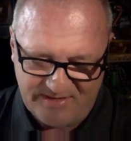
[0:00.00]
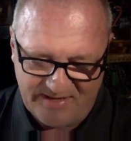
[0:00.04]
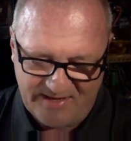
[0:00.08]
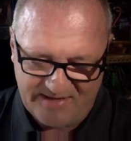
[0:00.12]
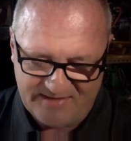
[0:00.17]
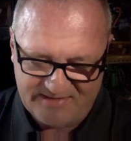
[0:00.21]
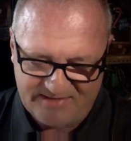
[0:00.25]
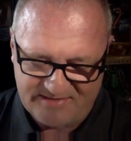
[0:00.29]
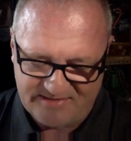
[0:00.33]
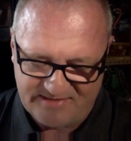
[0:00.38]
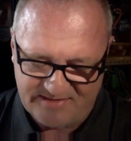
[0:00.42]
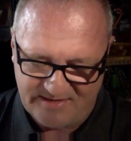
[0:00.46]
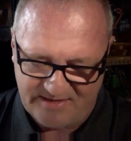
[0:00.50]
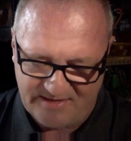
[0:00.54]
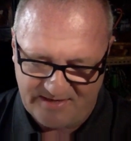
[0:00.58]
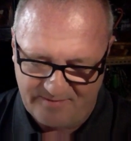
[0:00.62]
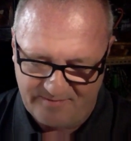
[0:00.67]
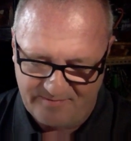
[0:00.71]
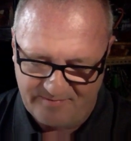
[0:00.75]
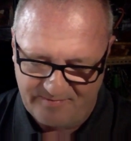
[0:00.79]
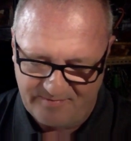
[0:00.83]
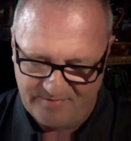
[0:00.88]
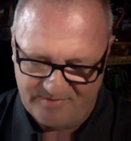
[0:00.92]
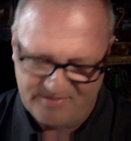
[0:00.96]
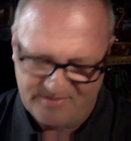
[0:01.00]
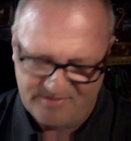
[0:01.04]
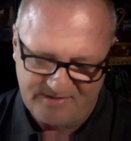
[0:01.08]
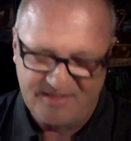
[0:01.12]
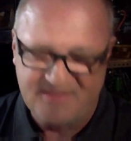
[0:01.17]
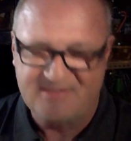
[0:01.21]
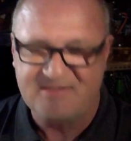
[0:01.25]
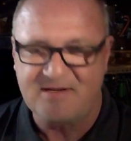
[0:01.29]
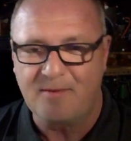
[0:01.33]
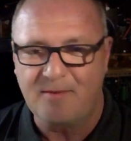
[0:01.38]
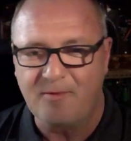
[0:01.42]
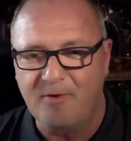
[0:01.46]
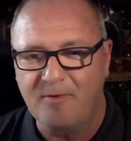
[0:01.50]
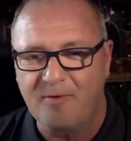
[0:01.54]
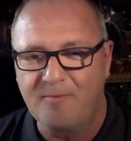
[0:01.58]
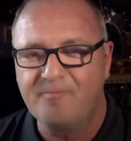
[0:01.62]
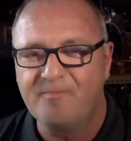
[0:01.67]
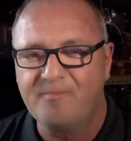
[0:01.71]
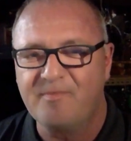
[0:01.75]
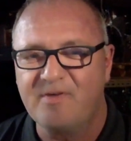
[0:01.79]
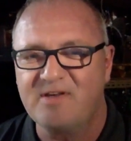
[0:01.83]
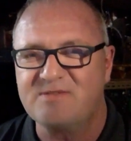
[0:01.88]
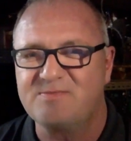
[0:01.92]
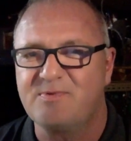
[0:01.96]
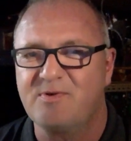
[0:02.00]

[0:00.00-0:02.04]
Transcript: was late summer,